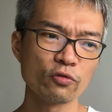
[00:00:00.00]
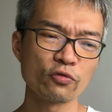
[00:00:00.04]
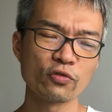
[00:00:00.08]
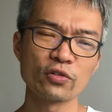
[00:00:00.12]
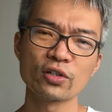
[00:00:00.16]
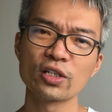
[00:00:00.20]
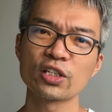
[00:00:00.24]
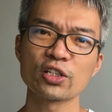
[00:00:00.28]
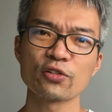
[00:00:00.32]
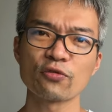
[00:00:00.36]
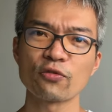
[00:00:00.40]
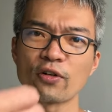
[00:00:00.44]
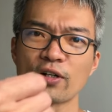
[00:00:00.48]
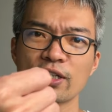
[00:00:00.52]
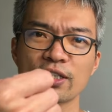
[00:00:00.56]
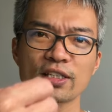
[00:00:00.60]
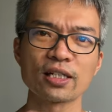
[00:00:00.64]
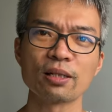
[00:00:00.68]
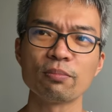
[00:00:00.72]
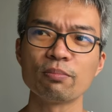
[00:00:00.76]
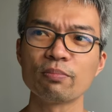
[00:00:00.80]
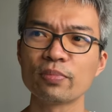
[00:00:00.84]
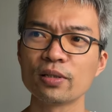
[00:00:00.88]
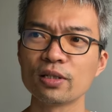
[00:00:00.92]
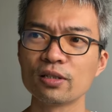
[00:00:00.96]
First, for
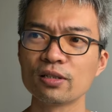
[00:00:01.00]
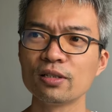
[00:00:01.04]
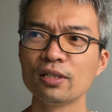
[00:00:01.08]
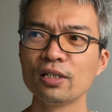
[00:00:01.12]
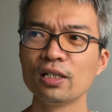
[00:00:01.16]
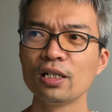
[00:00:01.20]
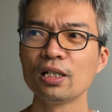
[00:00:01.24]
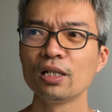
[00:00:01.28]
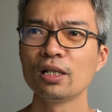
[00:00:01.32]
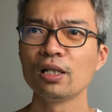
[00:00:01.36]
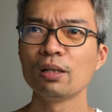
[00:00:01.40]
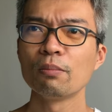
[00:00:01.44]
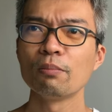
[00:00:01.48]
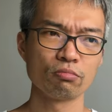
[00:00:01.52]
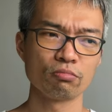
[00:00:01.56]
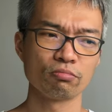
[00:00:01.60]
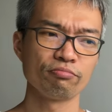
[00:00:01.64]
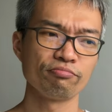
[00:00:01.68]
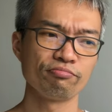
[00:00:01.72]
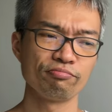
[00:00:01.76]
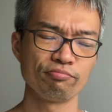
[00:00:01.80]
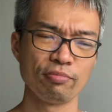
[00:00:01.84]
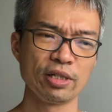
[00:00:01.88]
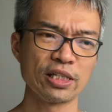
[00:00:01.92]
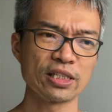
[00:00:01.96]
example,
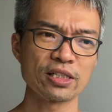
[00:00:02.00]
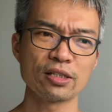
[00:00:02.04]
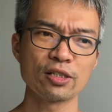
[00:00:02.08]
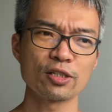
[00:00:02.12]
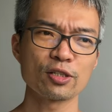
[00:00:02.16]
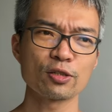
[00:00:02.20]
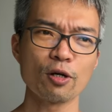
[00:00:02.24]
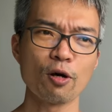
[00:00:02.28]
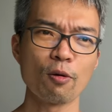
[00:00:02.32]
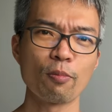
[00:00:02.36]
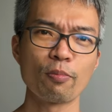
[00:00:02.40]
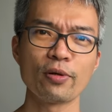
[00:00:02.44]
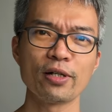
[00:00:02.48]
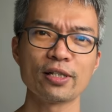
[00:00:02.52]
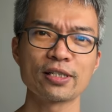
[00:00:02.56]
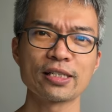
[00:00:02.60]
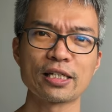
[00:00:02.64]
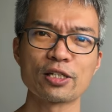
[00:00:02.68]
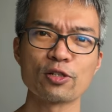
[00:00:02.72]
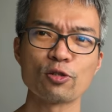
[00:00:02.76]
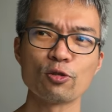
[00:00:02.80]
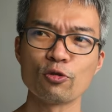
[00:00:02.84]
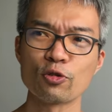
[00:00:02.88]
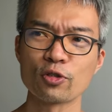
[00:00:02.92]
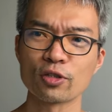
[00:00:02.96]
business operates
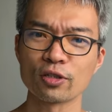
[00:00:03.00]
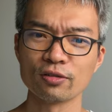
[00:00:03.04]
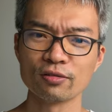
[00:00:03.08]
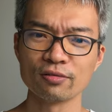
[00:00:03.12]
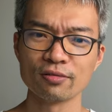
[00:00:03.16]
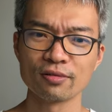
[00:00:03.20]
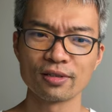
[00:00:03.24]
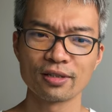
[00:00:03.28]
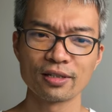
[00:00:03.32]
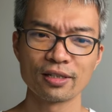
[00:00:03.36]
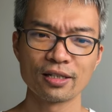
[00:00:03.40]
as usual.